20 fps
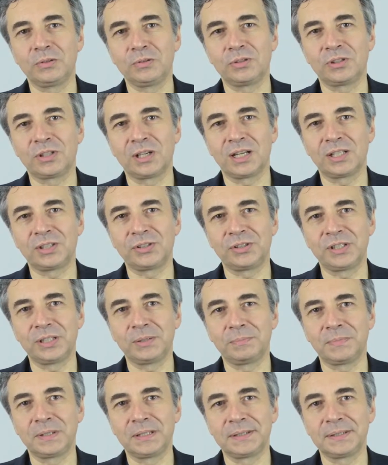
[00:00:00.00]
to start
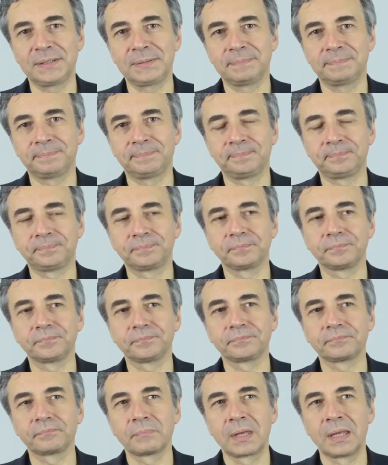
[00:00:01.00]
treatment.
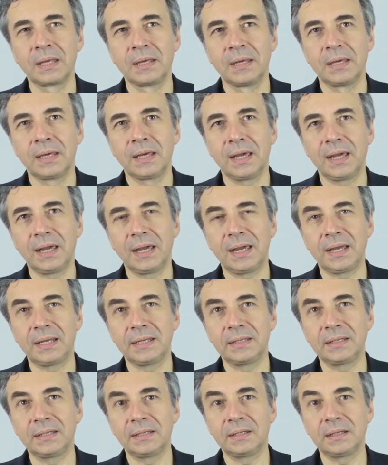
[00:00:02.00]

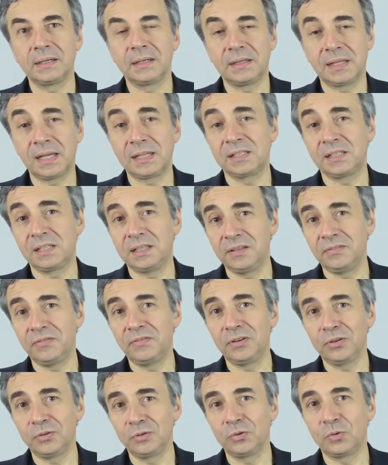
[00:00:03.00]
And that's a
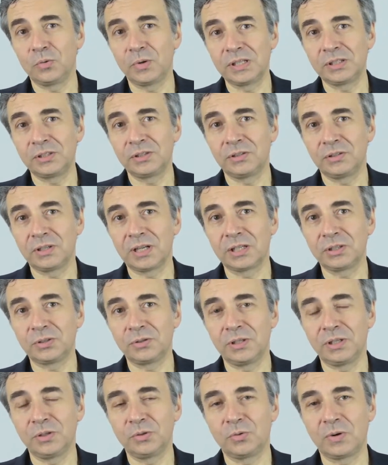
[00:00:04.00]
difficult question
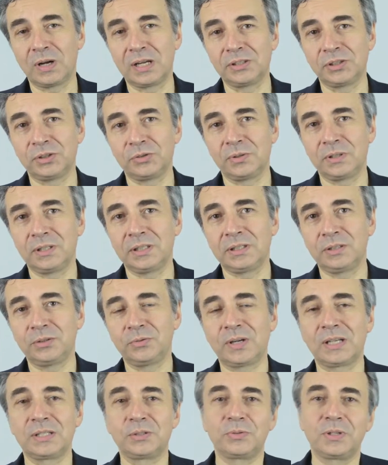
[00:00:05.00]
actually to
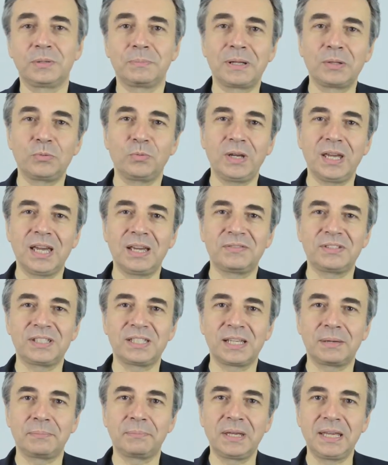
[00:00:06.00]
answer, but we have
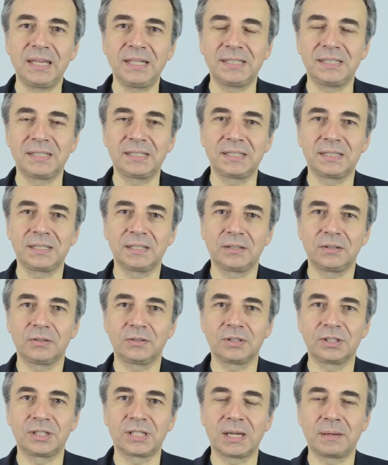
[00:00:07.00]
some hints
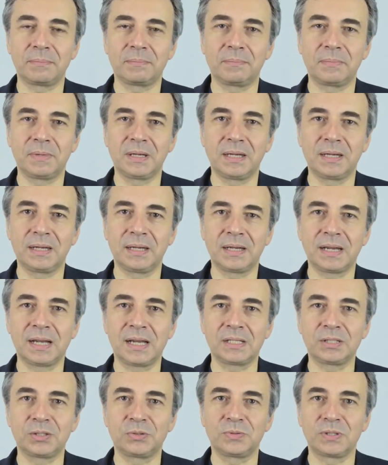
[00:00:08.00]
or some
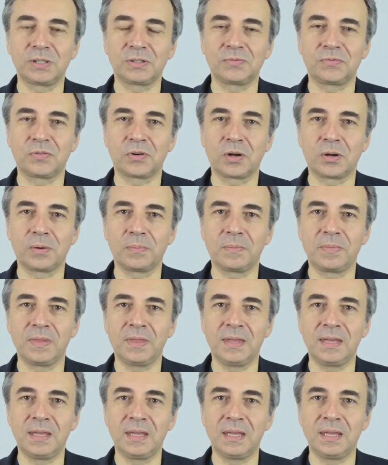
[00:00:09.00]
answers from
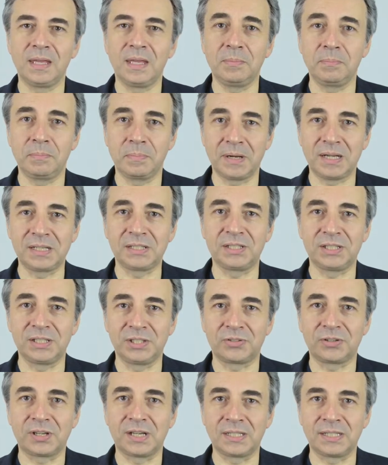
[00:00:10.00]
the Impulses
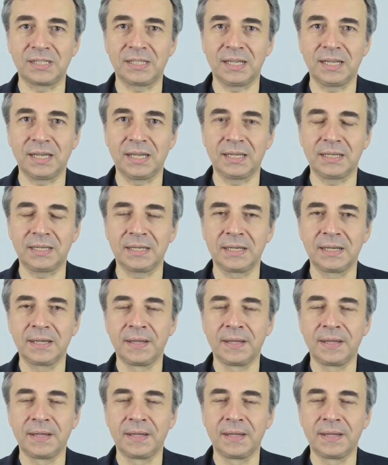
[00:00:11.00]
trials again.